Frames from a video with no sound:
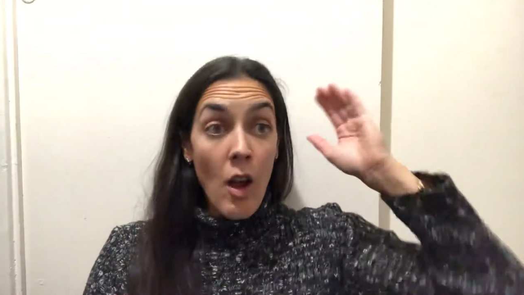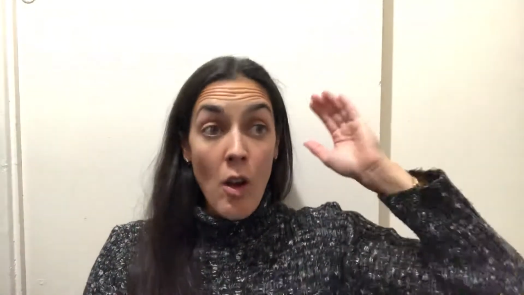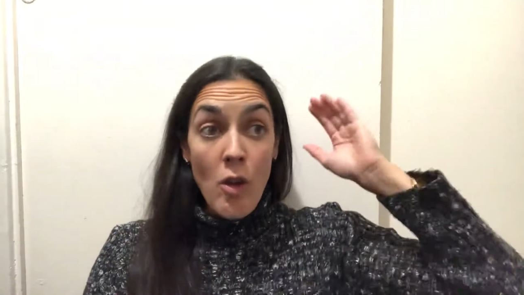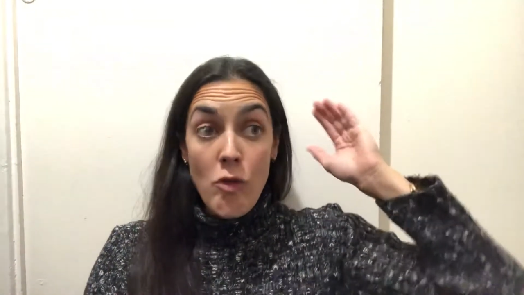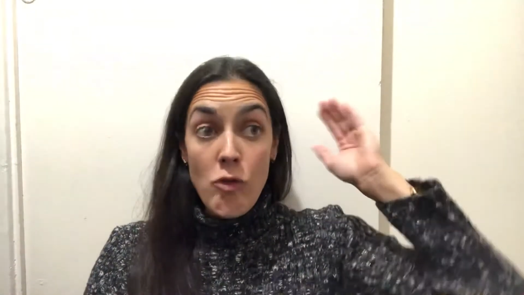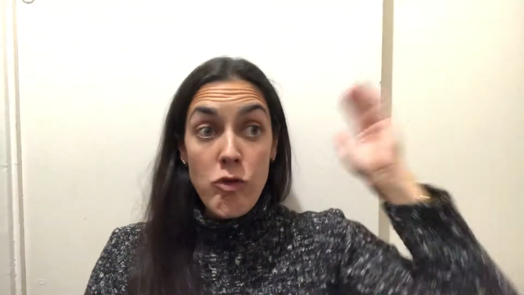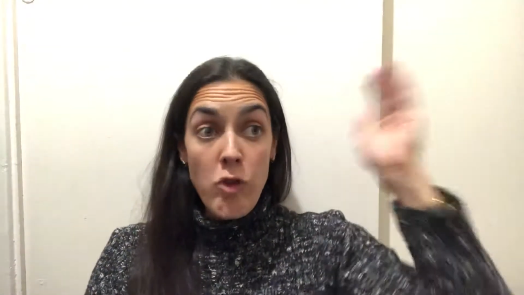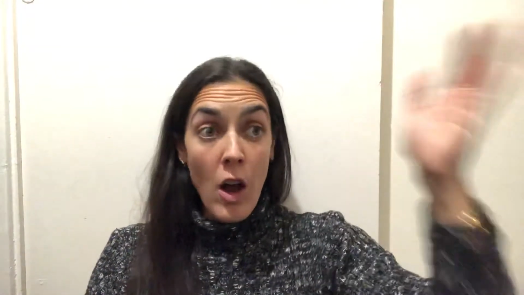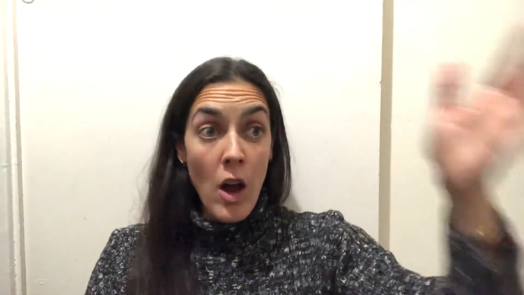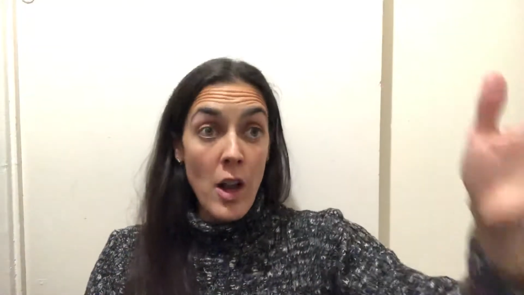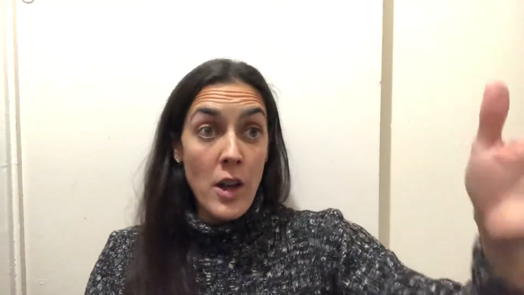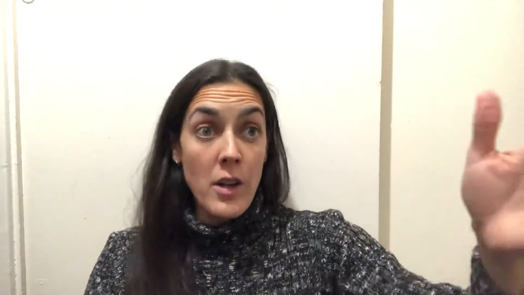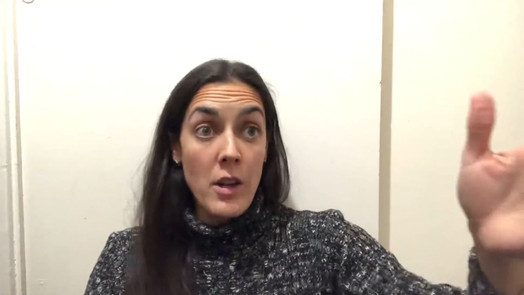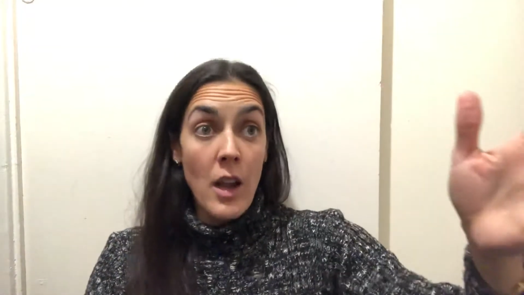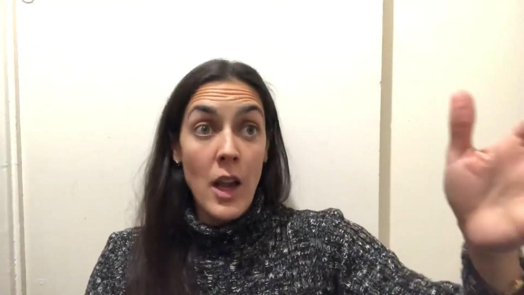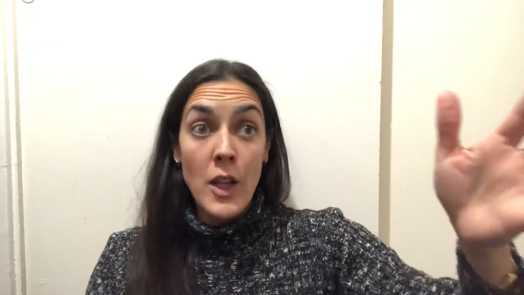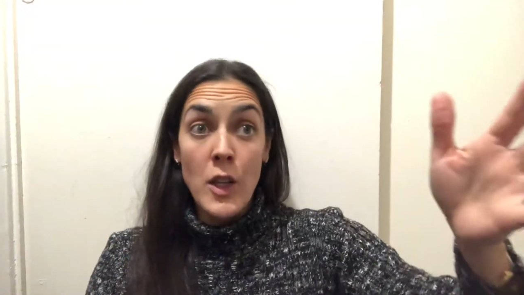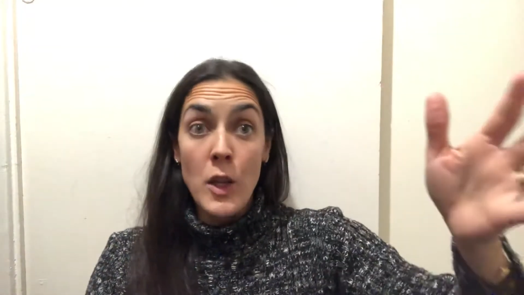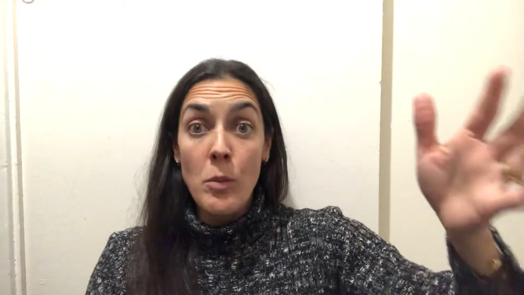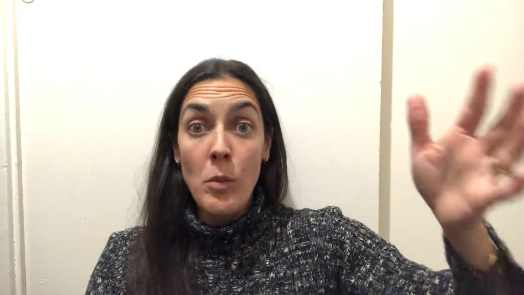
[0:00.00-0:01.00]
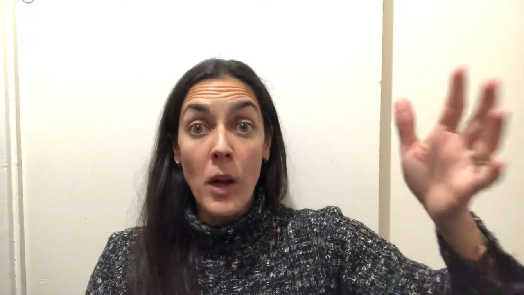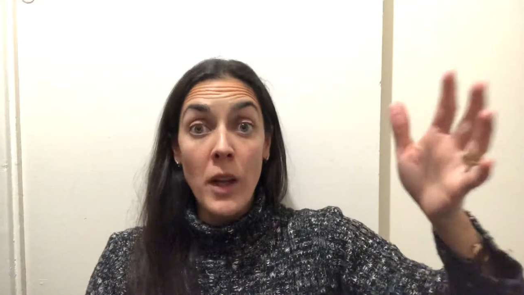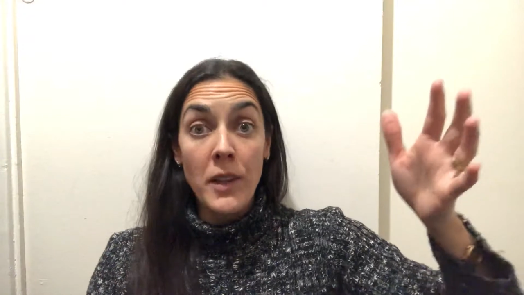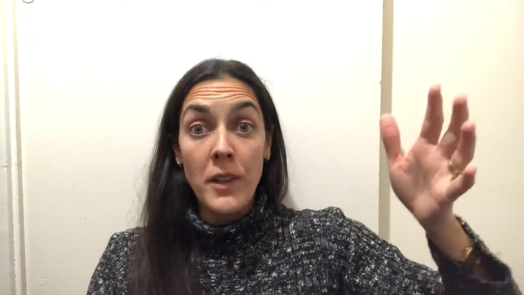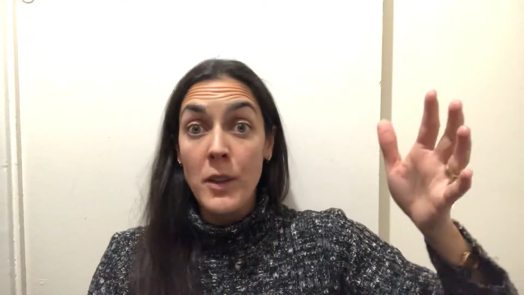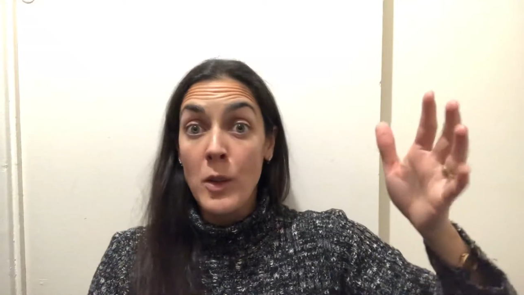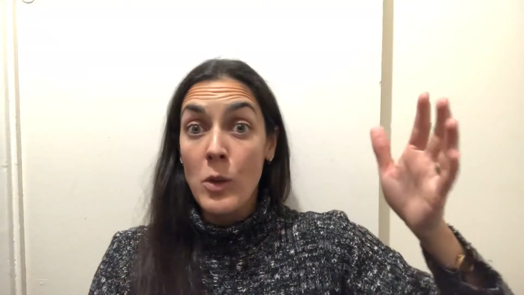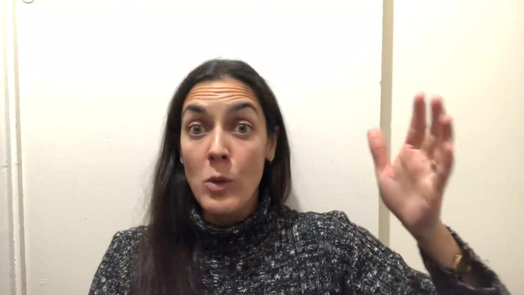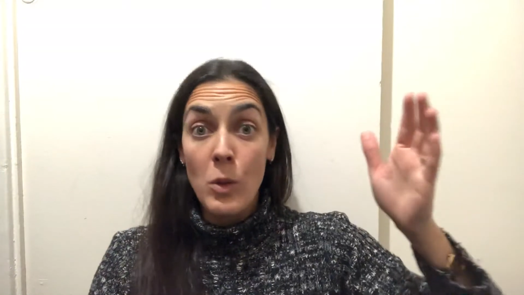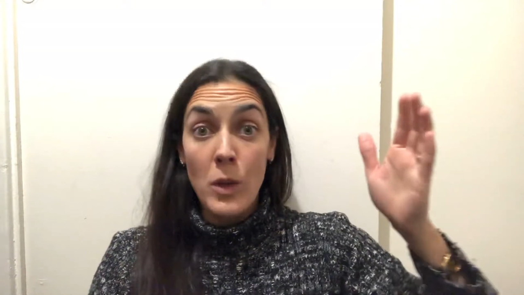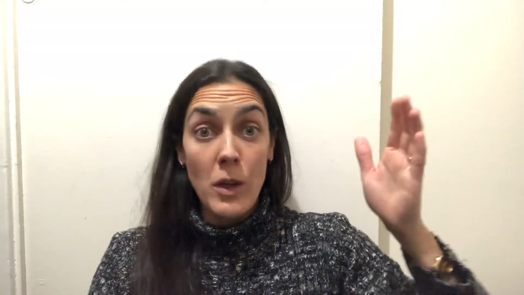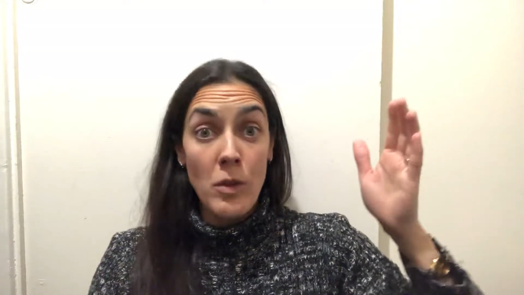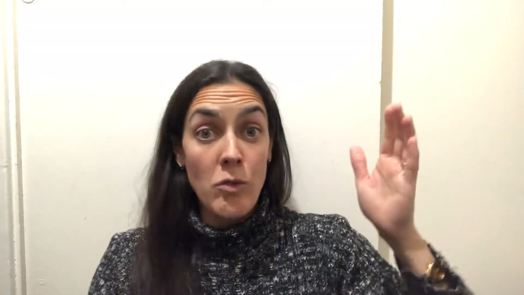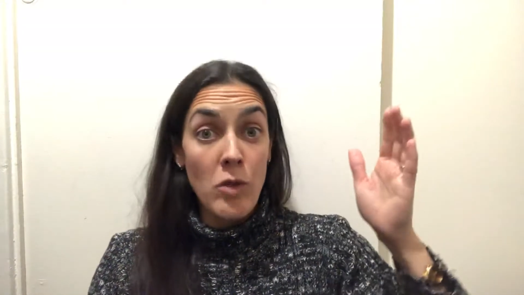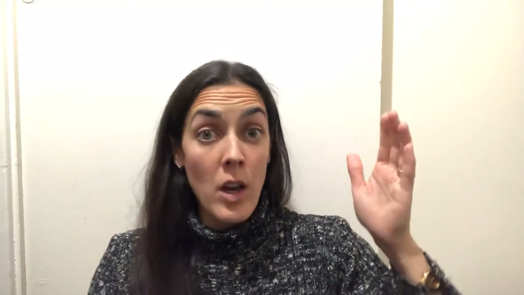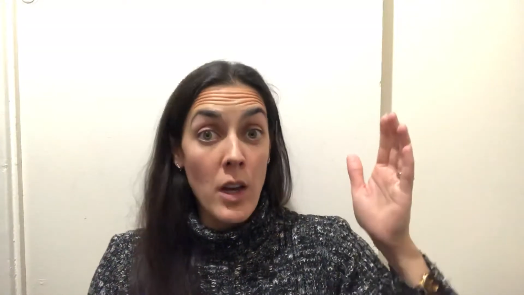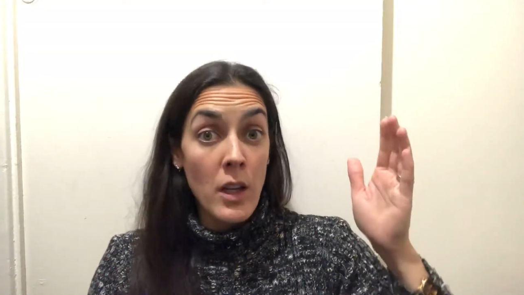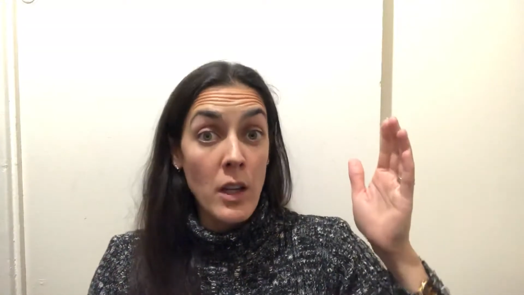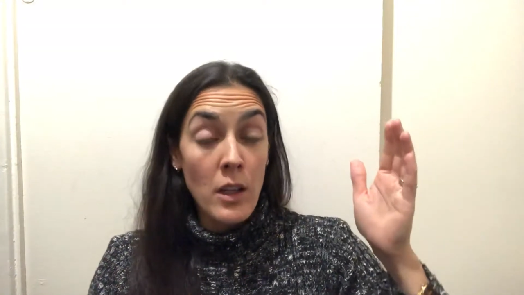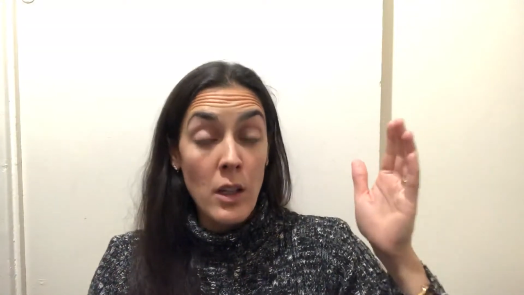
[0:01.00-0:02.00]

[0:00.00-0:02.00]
run, and you might still want to run